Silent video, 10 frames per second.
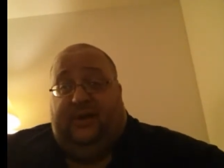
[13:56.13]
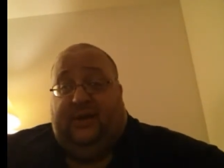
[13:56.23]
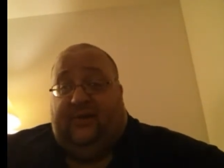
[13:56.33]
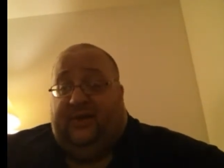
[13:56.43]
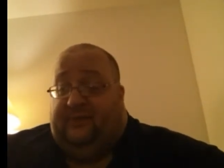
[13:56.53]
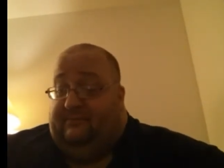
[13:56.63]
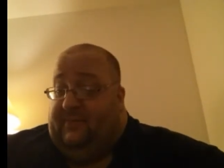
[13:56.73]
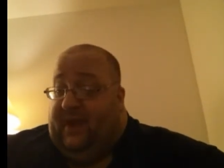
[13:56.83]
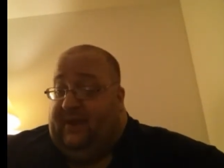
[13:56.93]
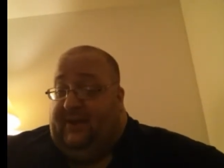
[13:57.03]
he I think
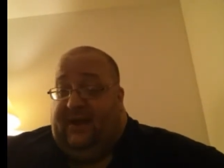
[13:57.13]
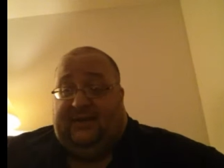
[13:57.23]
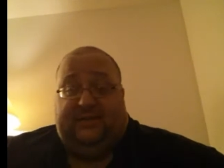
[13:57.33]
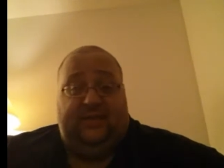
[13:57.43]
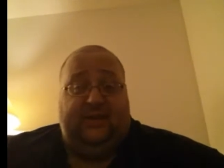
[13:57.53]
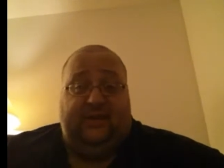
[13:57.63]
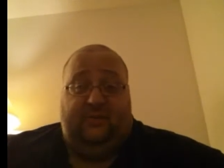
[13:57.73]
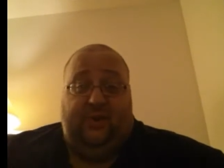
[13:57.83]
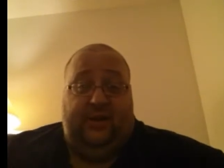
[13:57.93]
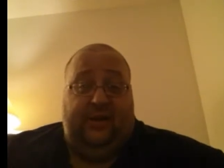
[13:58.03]
Magnus ended
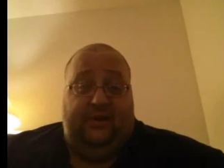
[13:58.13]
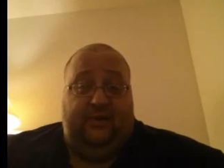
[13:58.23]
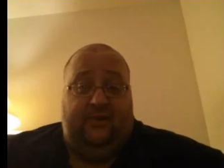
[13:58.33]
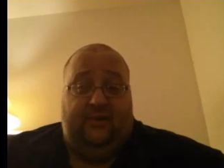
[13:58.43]
up winning,